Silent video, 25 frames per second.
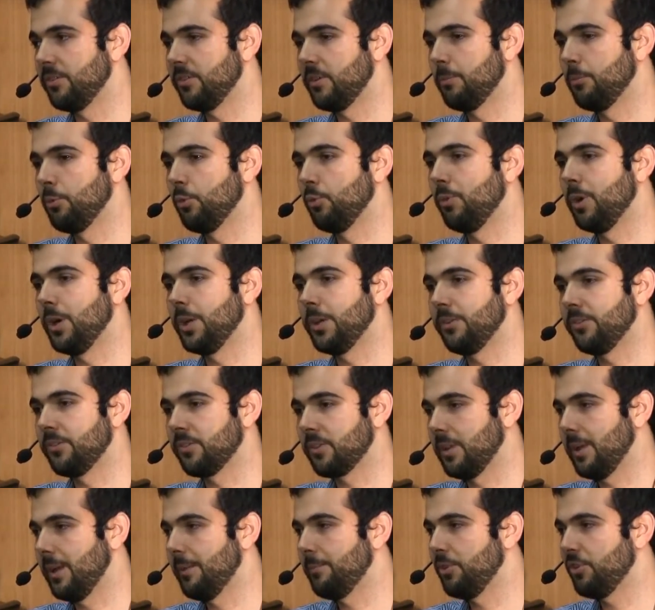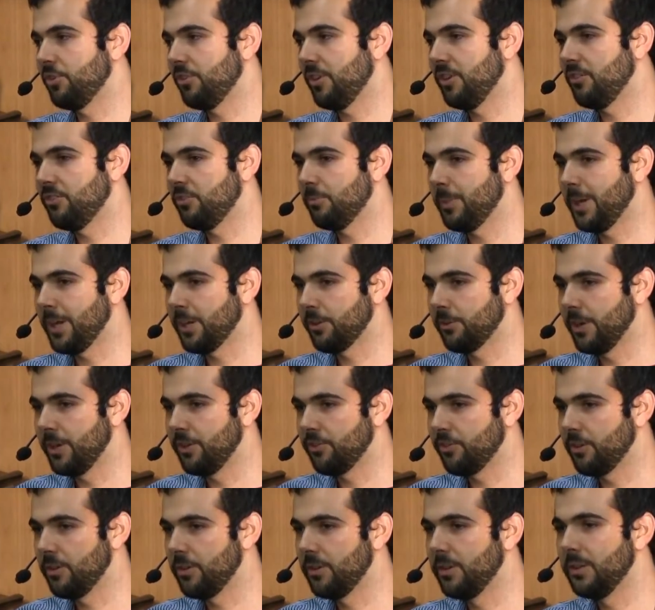Number one is climate change and
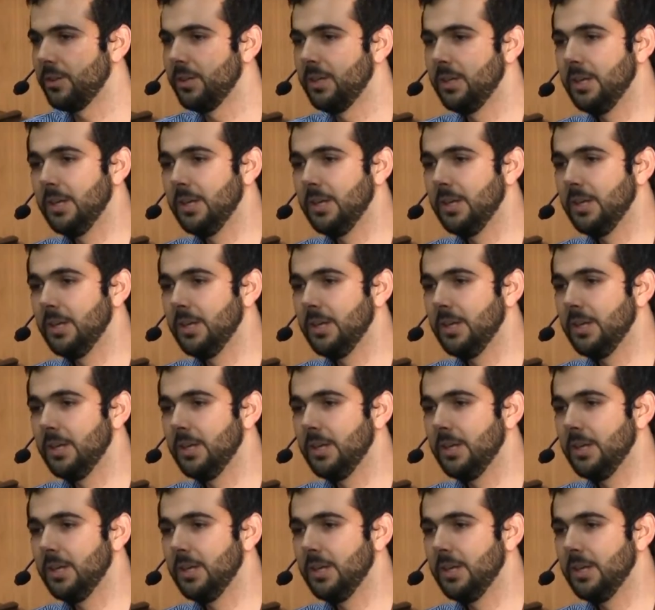migration.